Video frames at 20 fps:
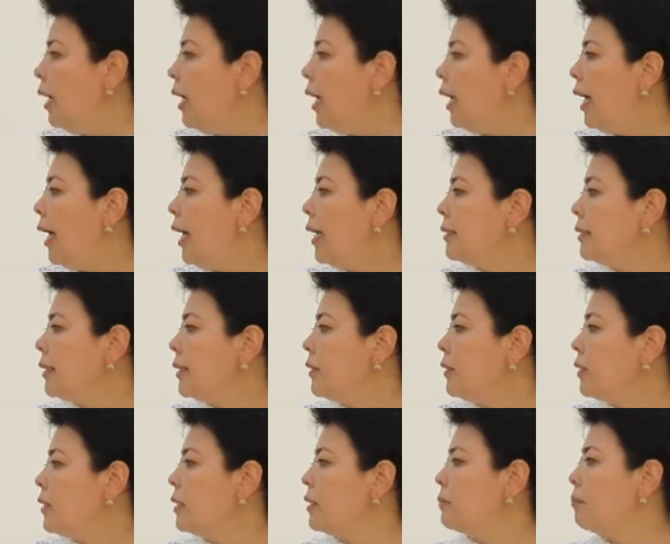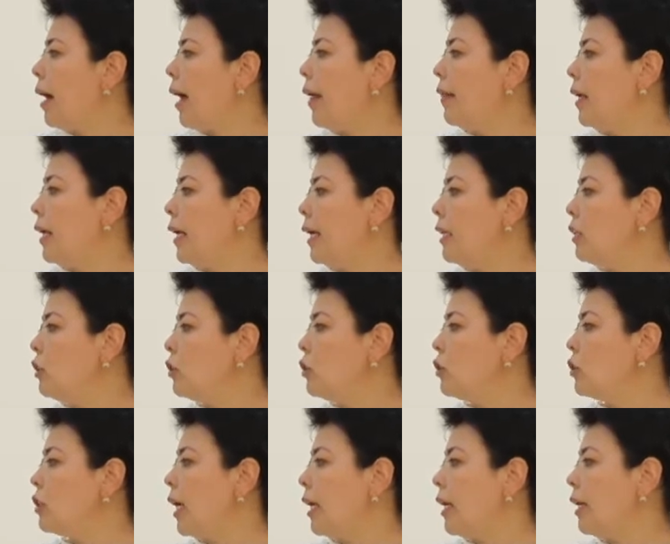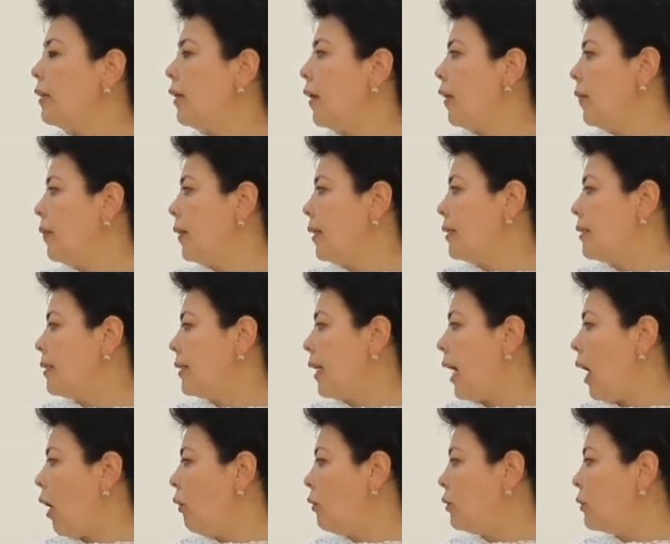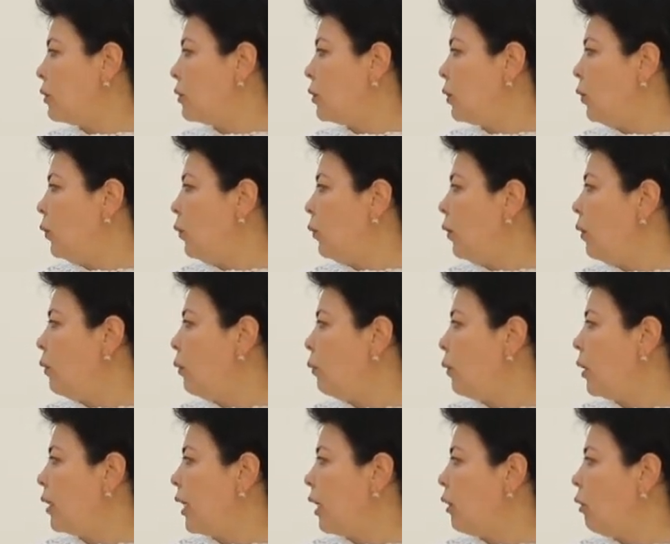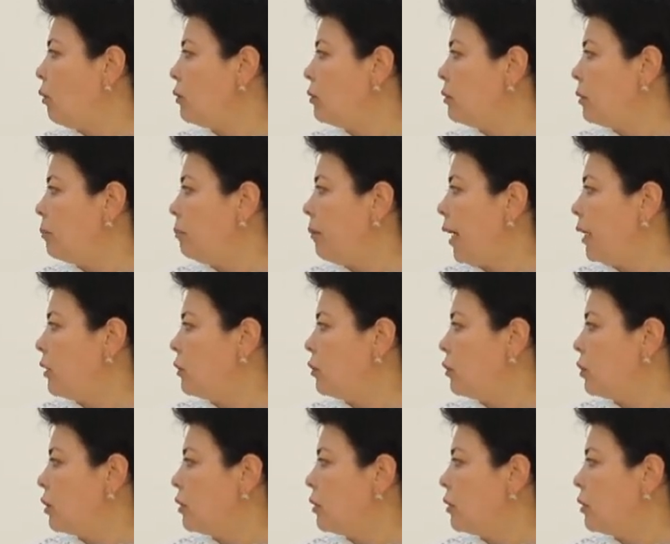And in it by the English Channel in the south, so we can also mention